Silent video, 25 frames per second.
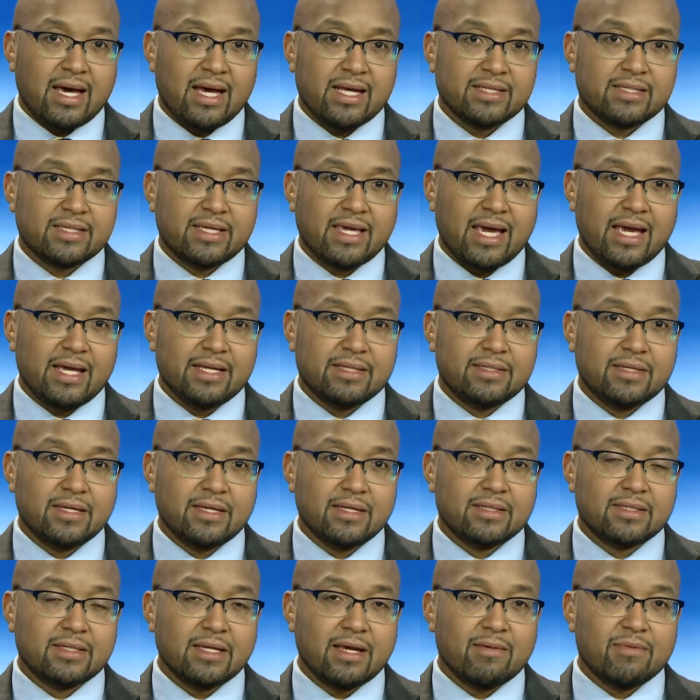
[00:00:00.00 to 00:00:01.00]
As
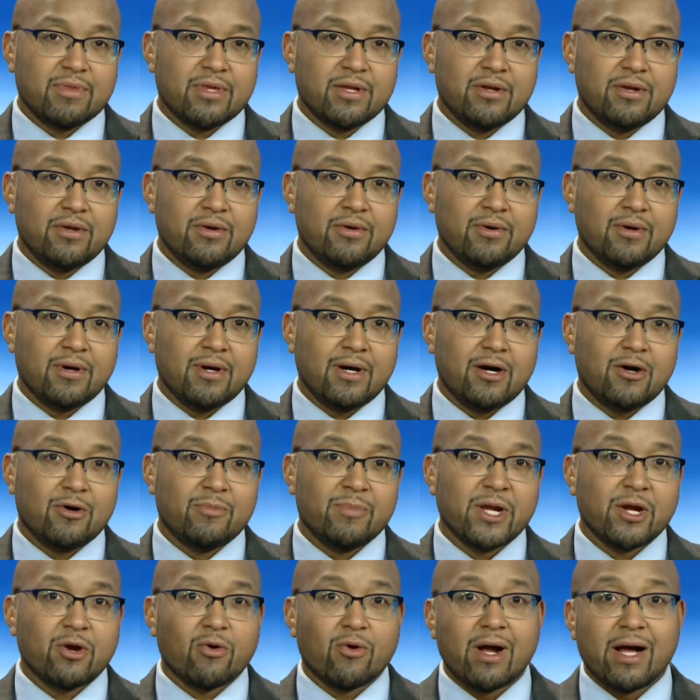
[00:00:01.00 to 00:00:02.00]
cases of the new
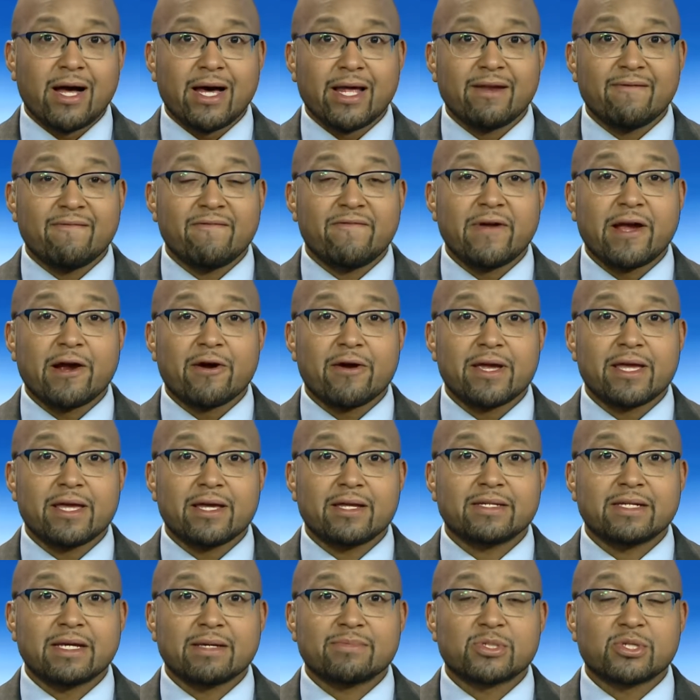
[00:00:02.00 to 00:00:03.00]
Omicron
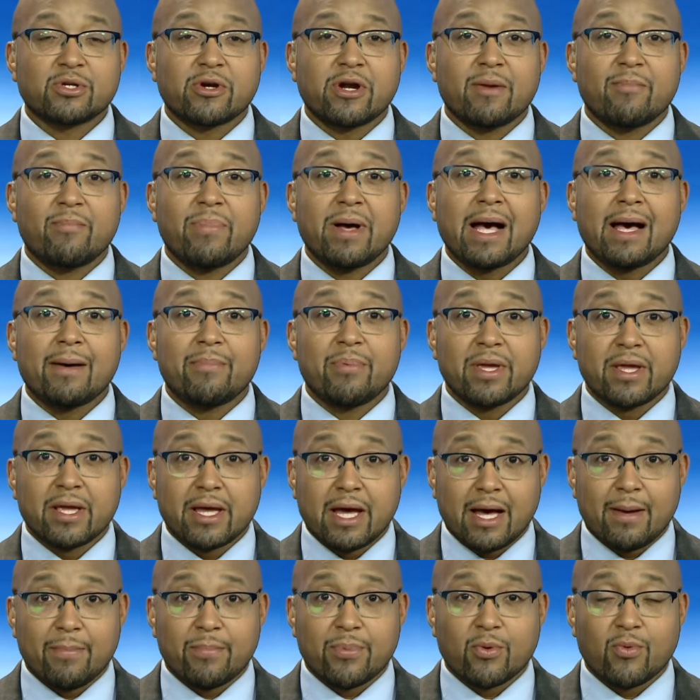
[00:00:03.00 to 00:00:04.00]
variant have started
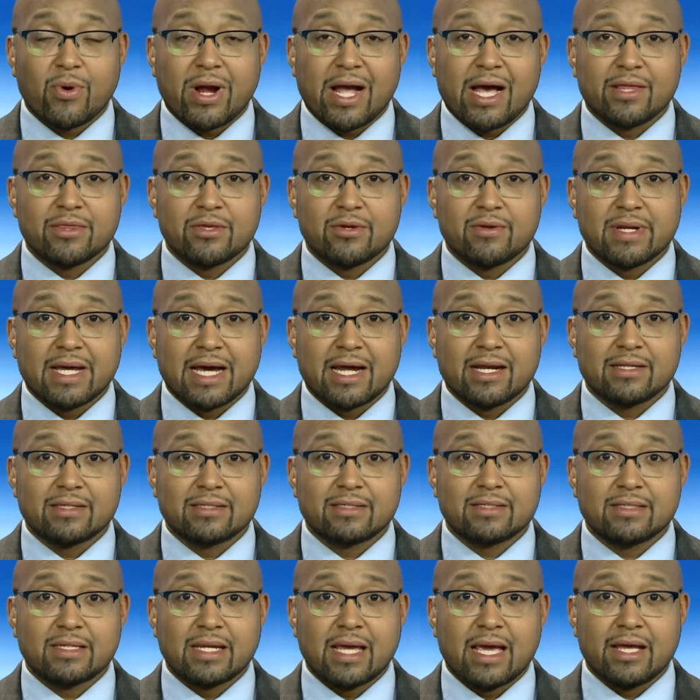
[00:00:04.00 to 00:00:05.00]
popping up around the United
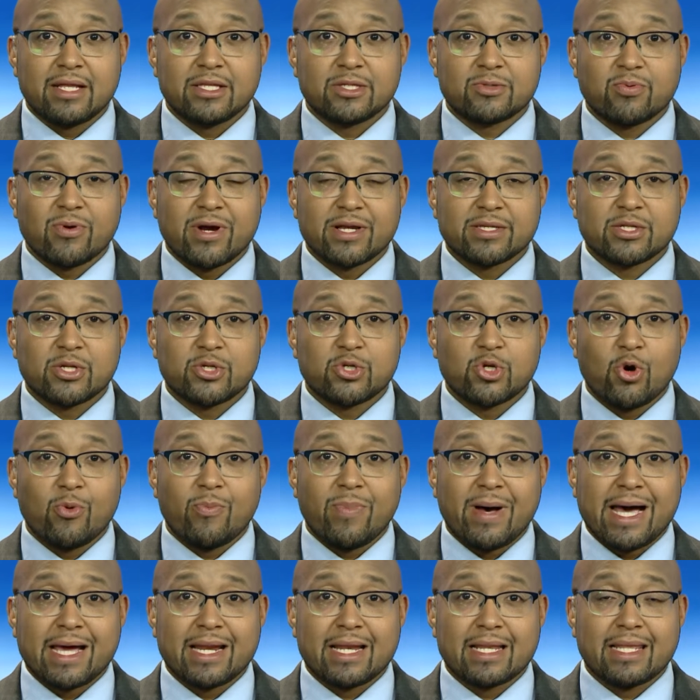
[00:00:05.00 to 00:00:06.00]
States, President Joe
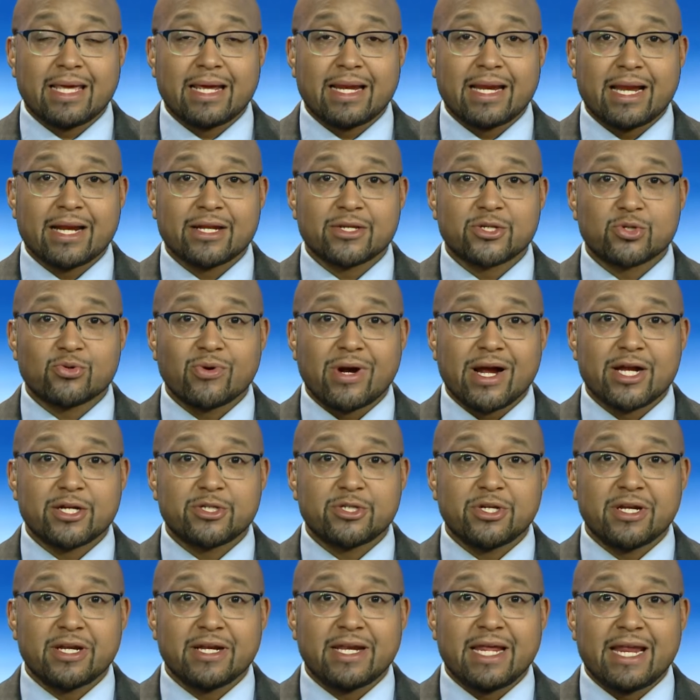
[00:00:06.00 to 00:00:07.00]
Biden laid out a
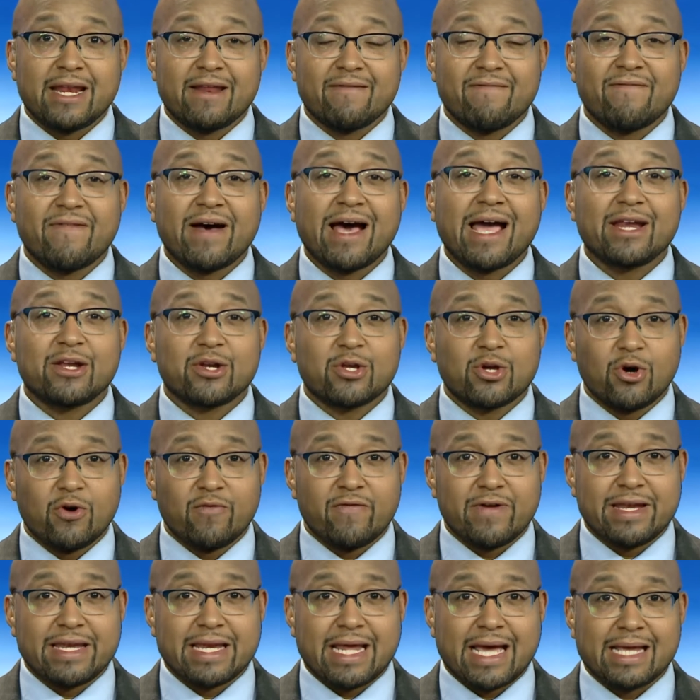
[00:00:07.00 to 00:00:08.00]
strategy today to fight
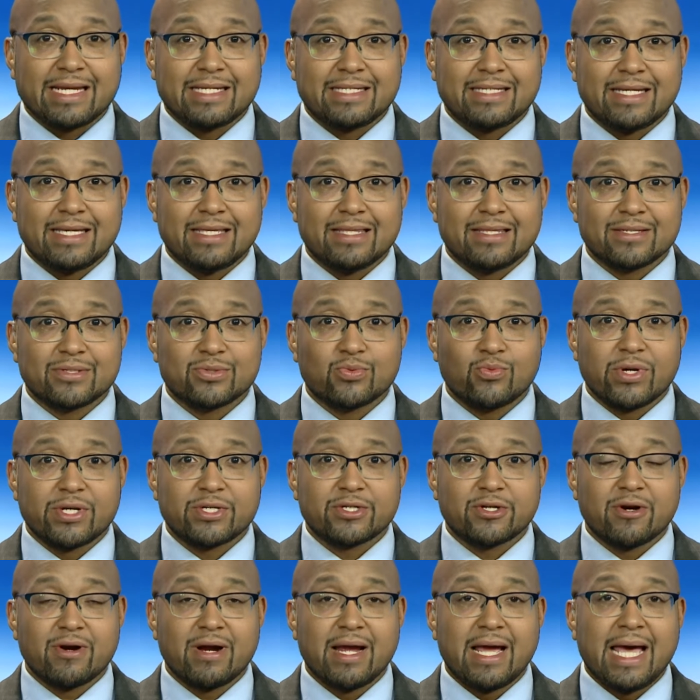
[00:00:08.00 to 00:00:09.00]
COVID-19 this
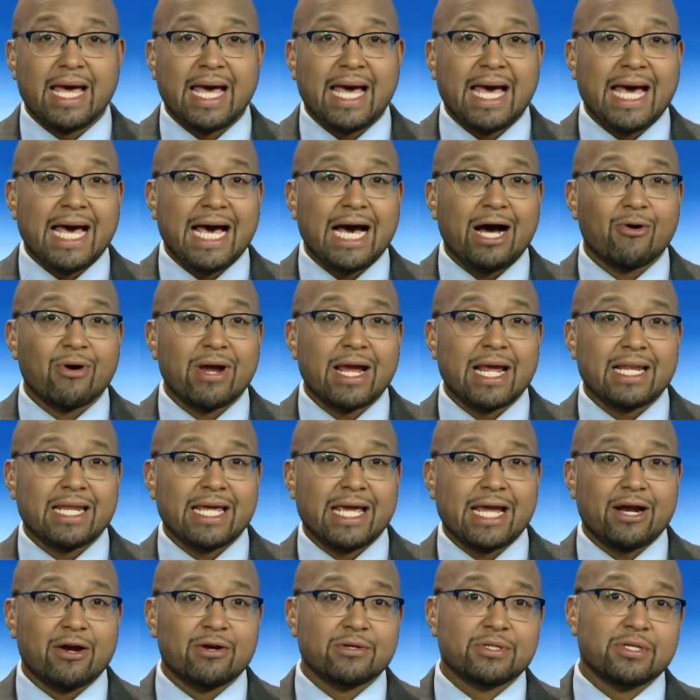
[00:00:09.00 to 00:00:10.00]
winter. Our
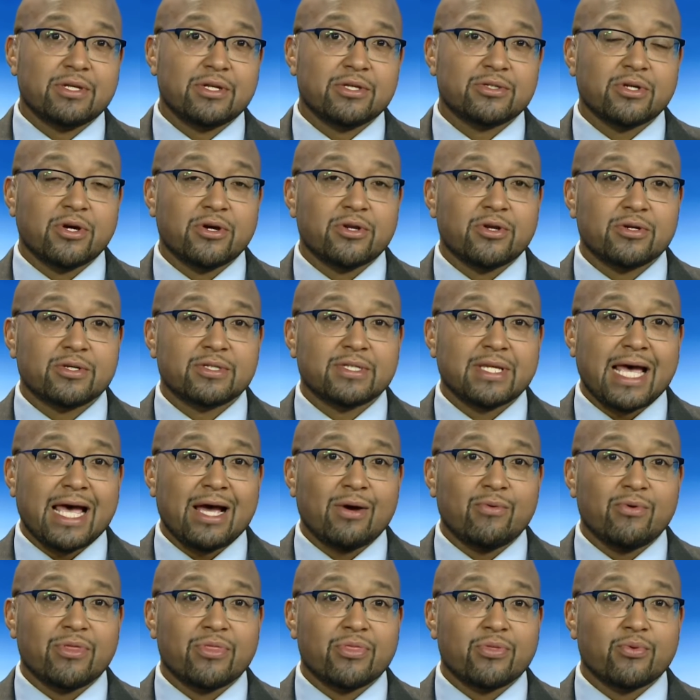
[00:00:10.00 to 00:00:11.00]
Haley Harrison is on your side
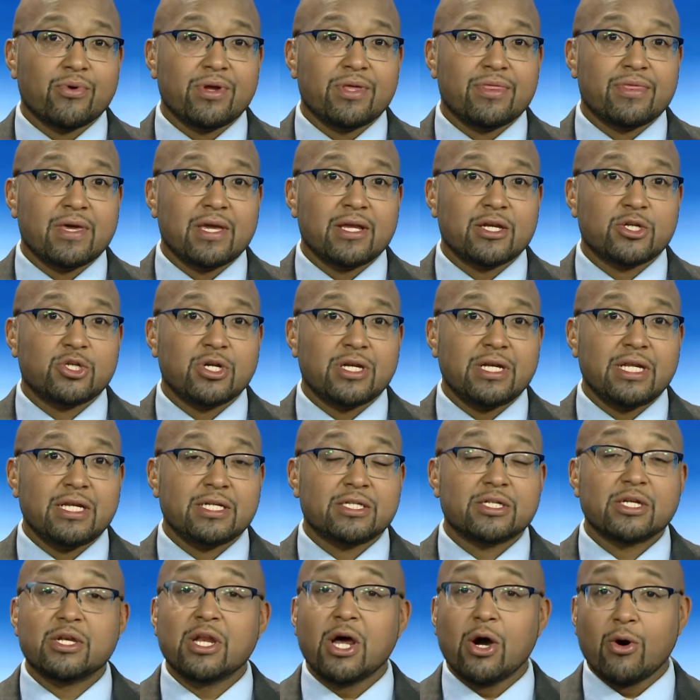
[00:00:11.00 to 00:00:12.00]
with three things you
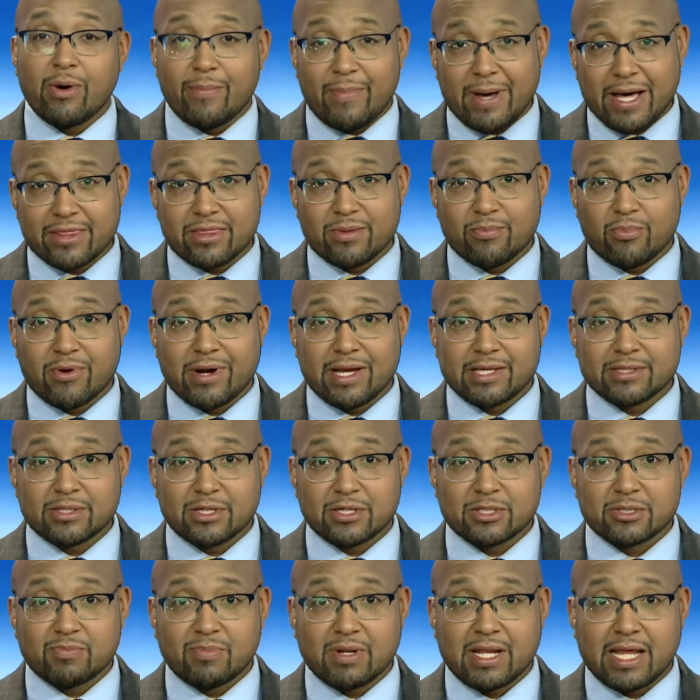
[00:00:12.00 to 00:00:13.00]
need to know about the
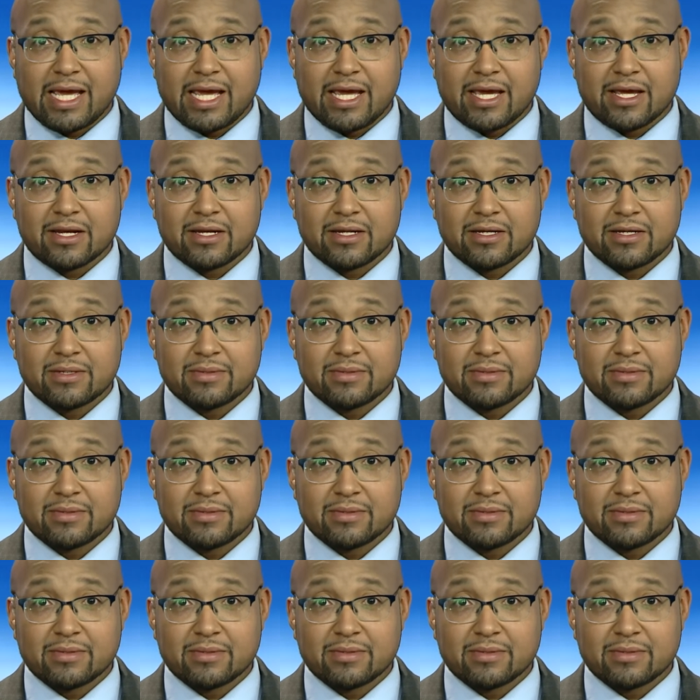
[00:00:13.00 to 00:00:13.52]
president's plan.